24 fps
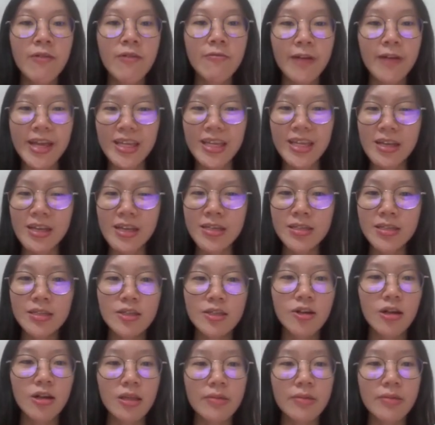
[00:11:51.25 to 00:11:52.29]
Finally,
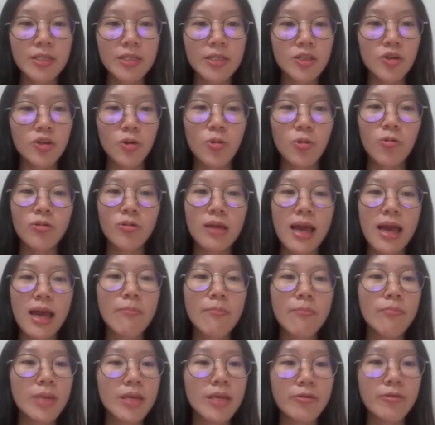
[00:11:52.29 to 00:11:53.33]
the column is cooled
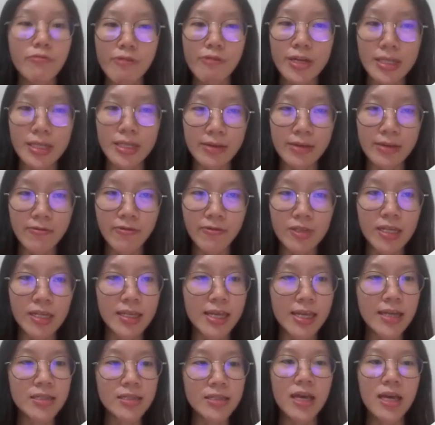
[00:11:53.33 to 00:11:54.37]
and made ready for the
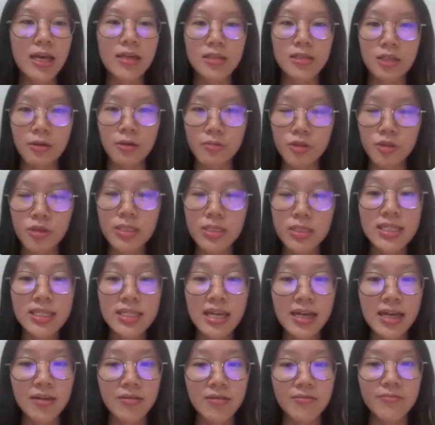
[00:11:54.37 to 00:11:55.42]
next adsorption
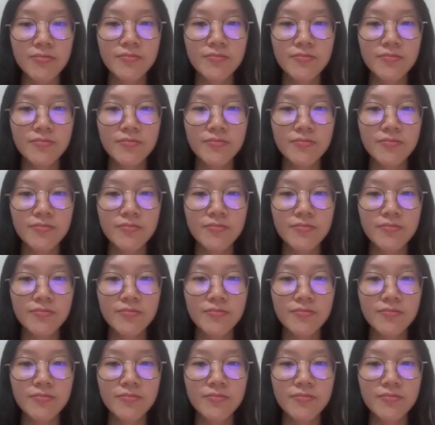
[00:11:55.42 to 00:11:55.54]
cycle.